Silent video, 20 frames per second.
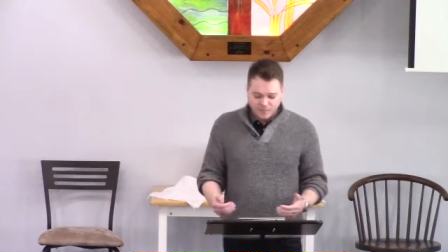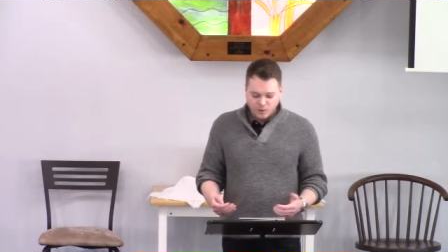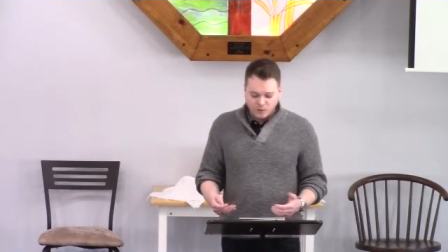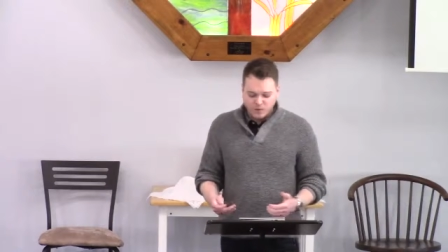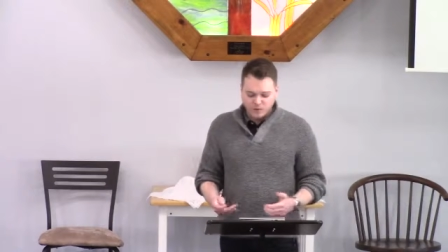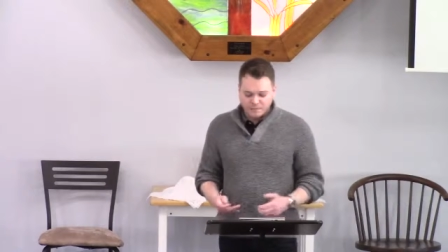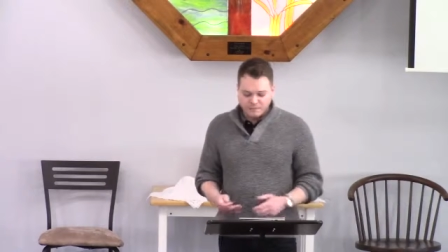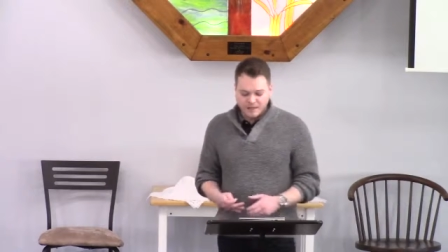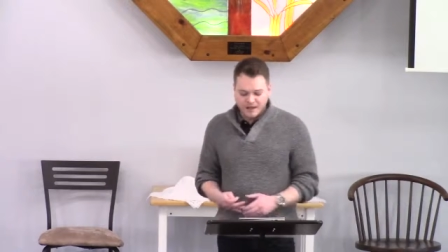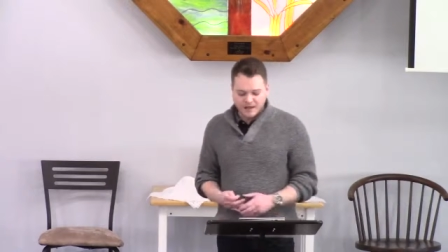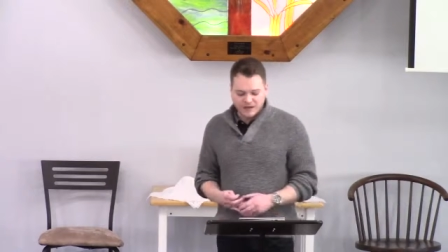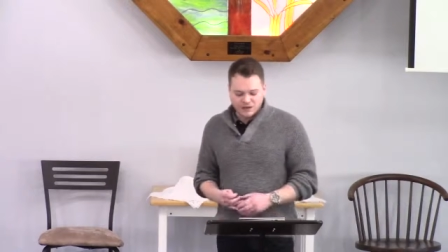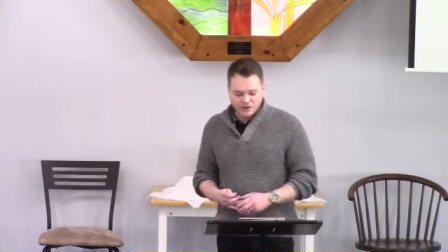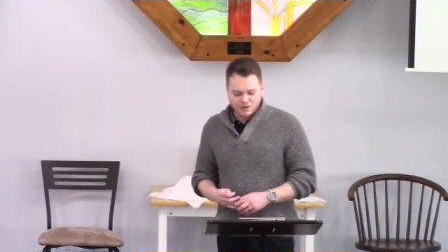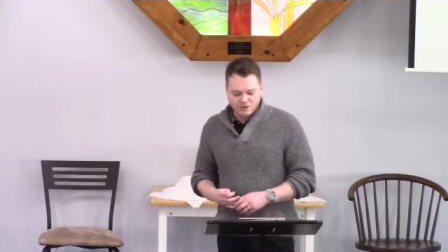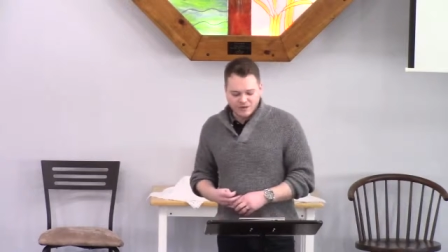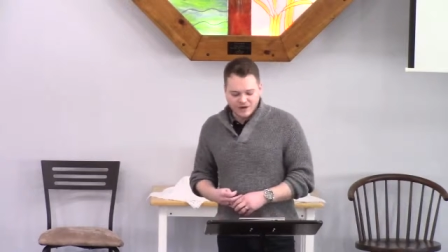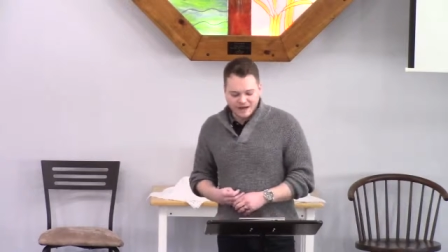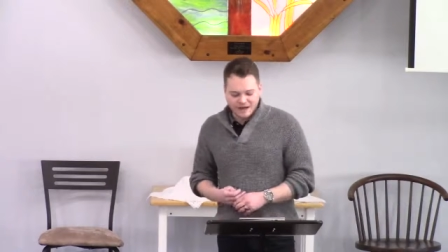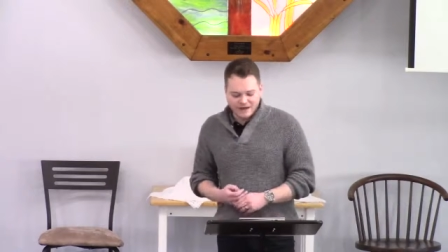we beg
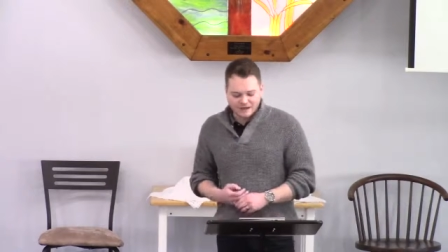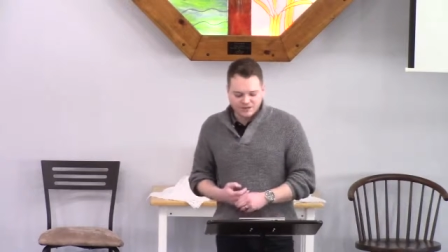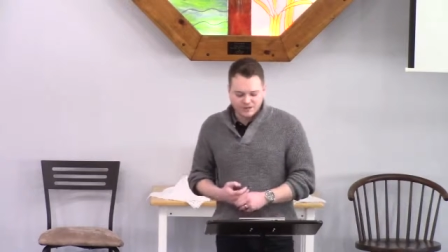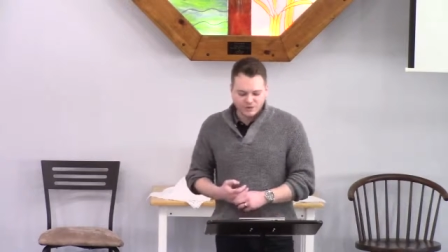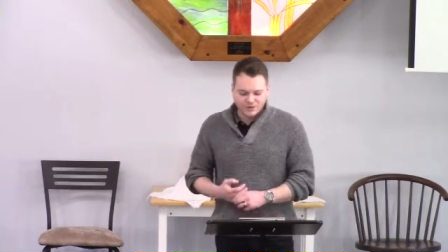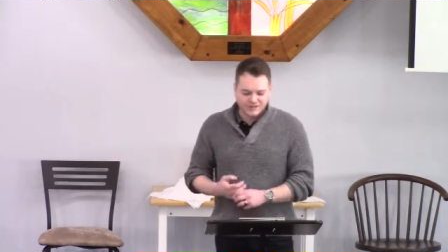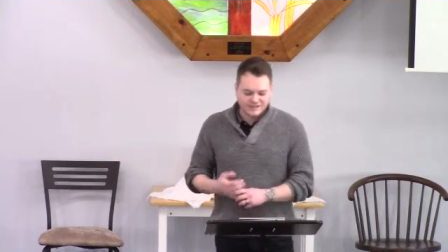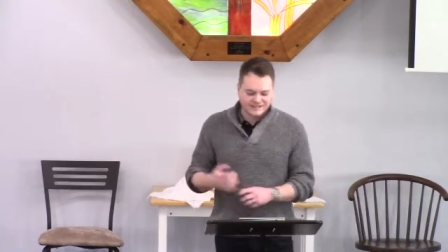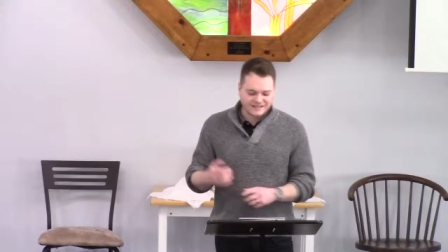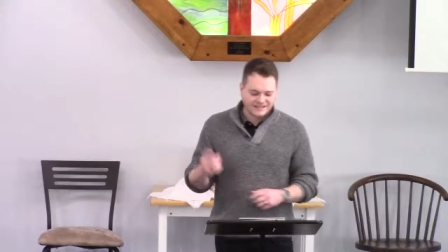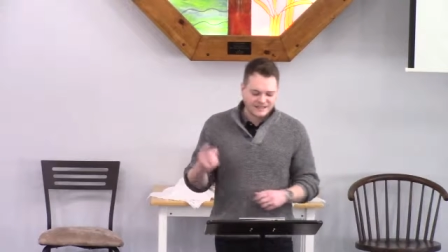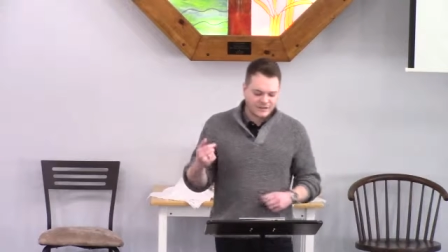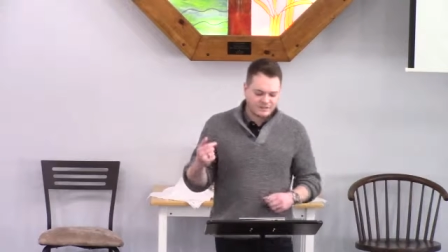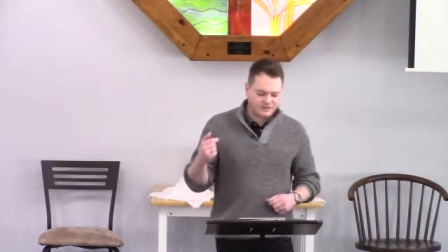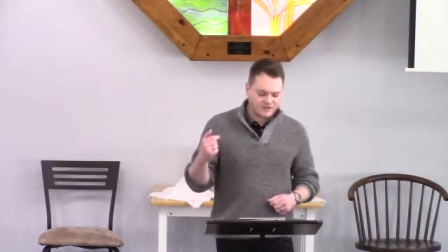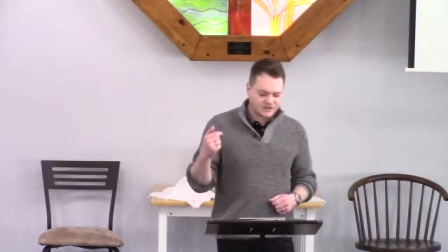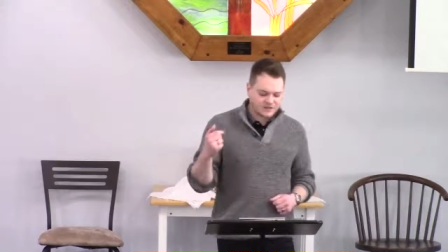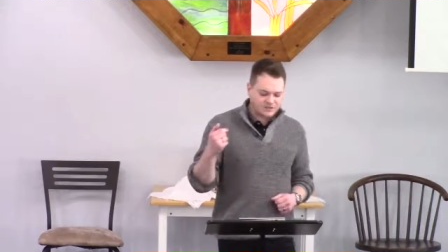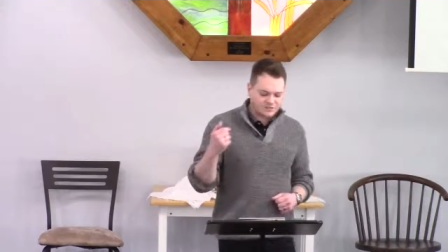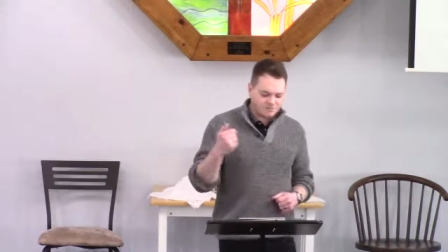you not to
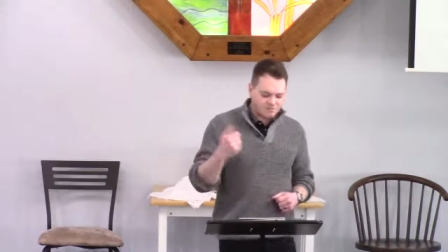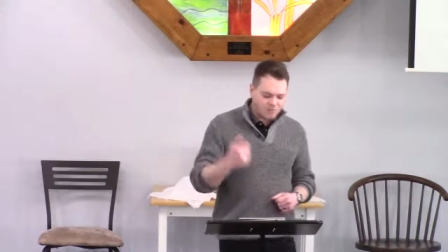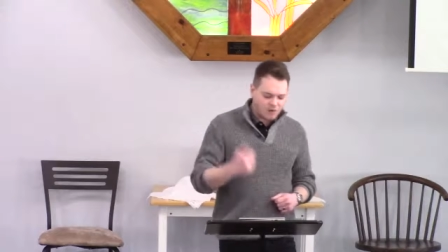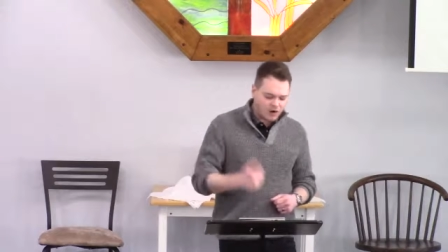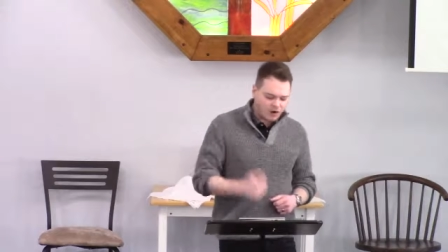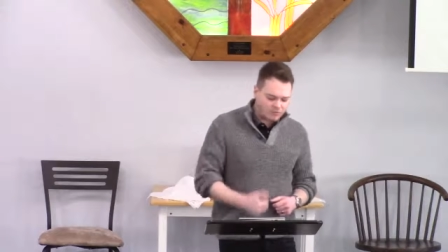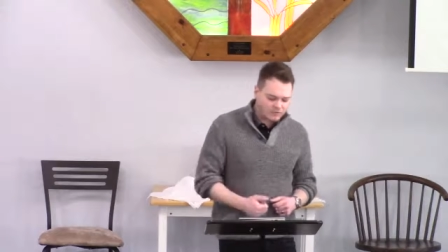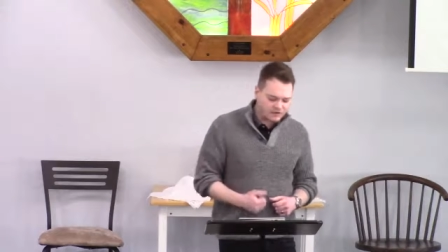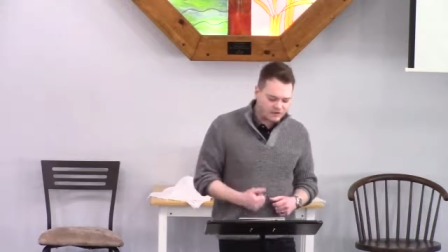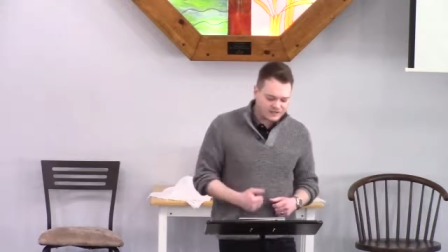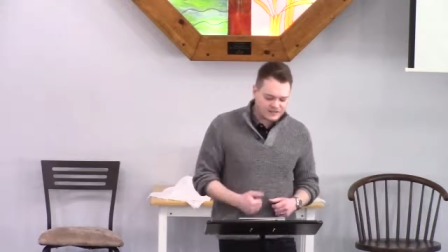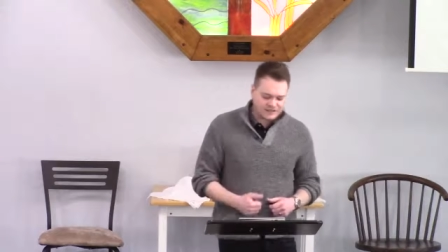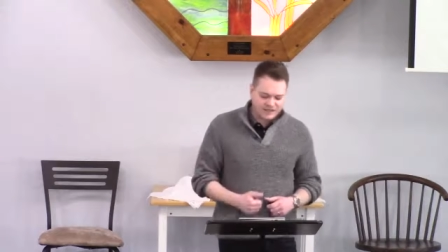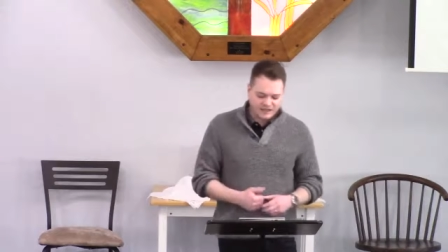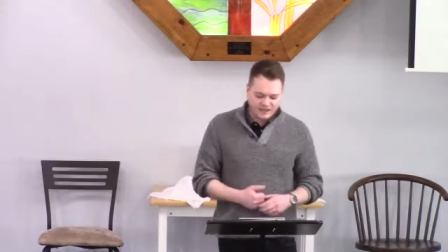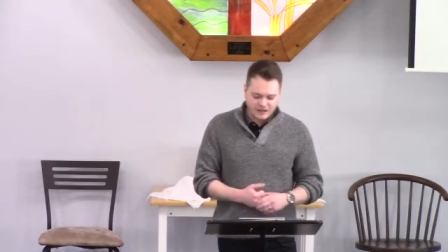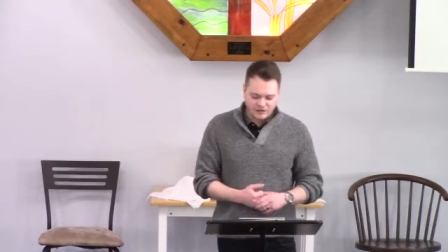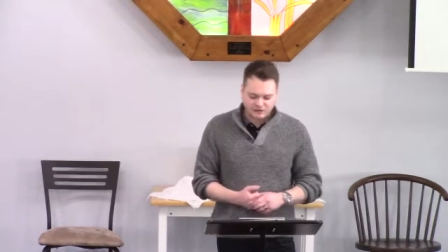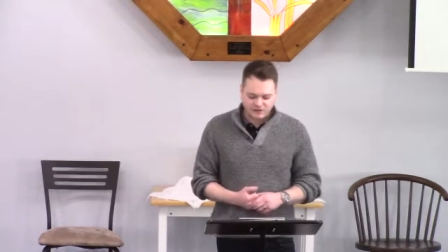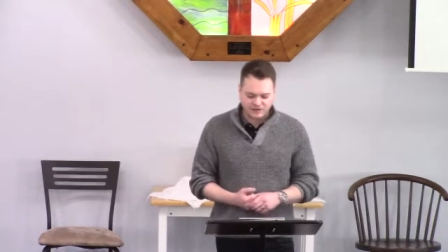accept this marvelous
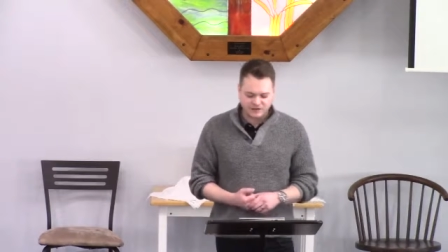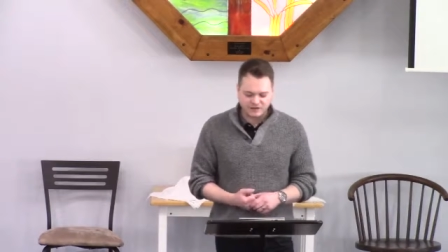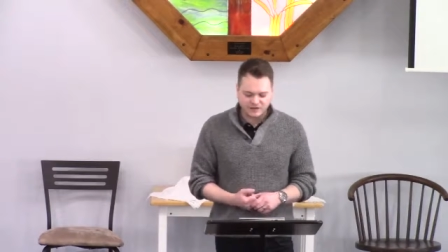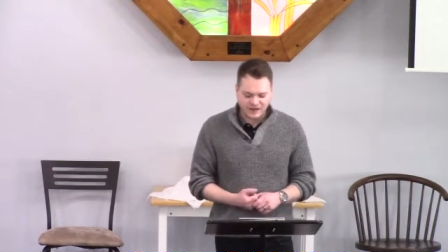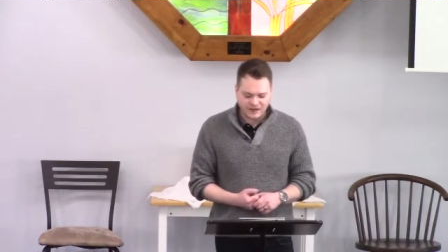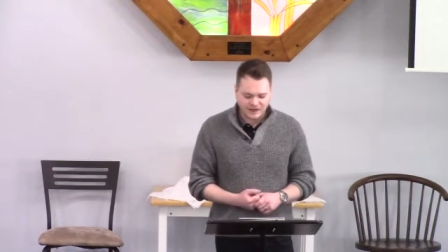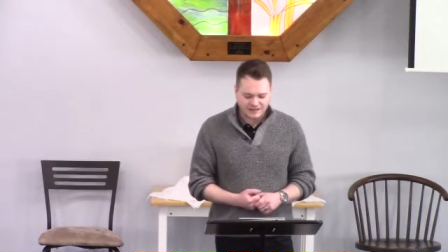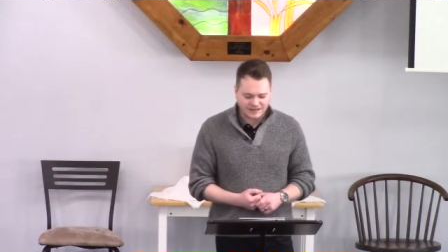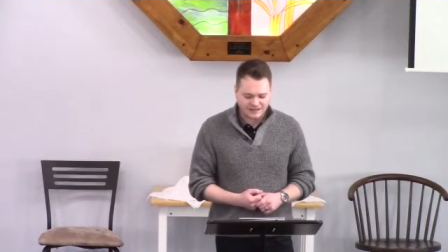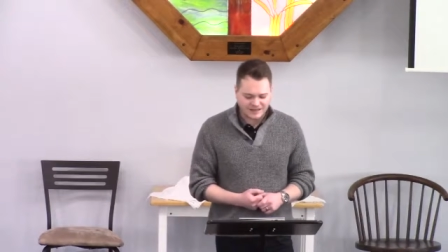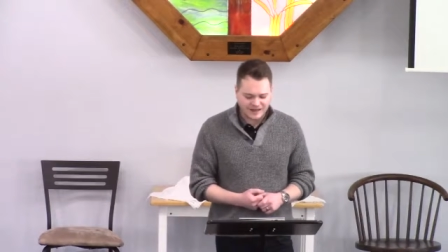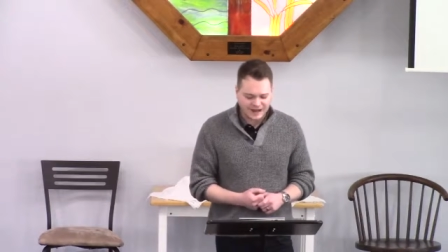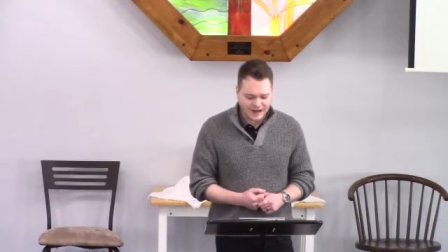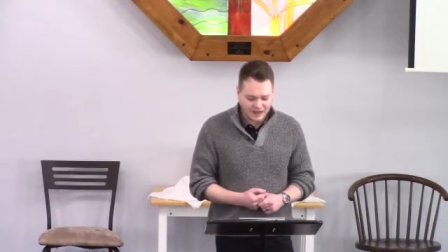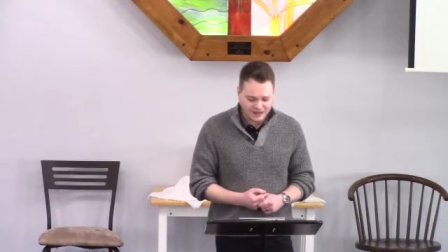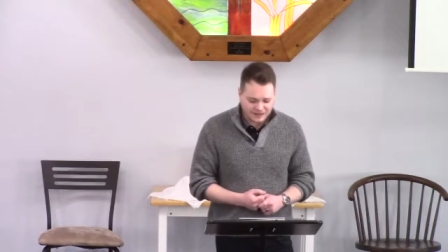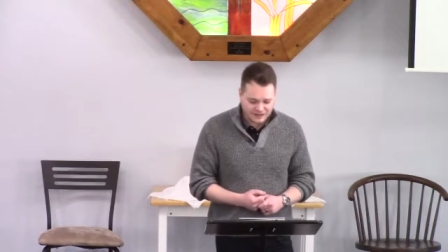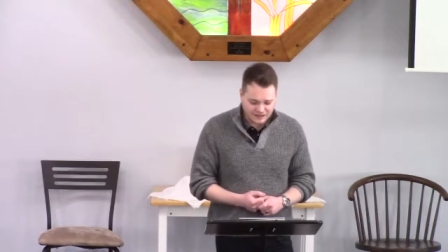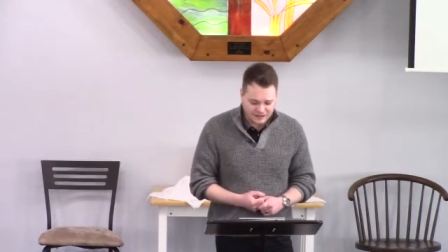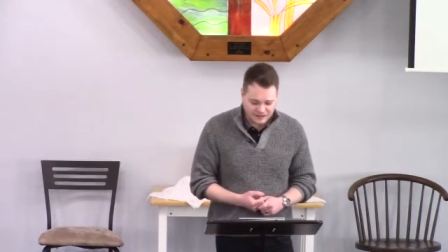gift of God's
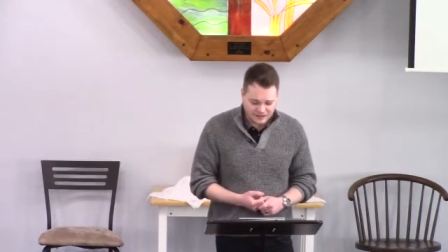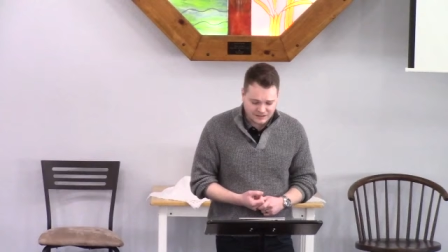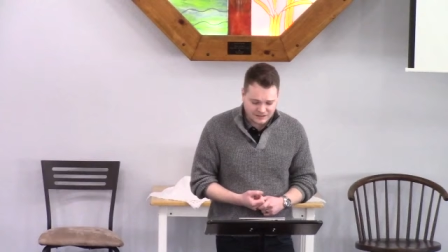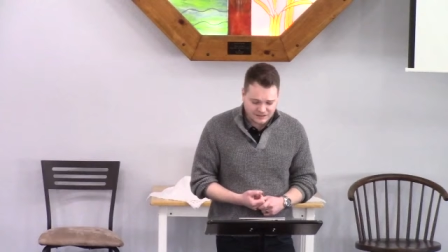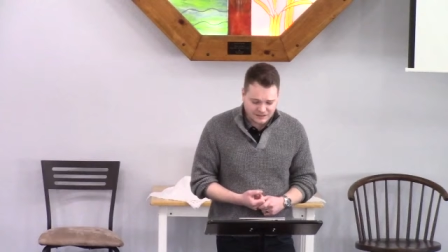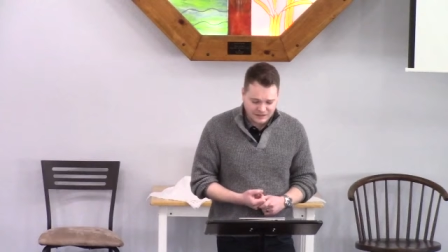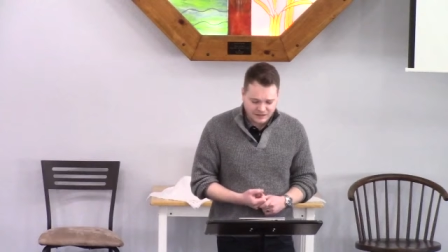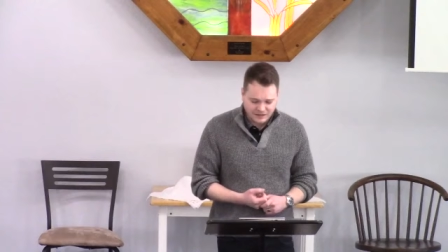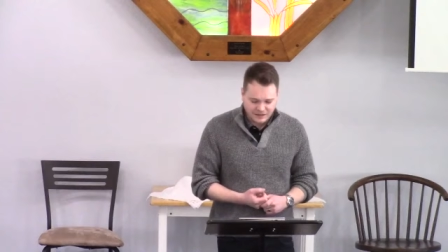kindness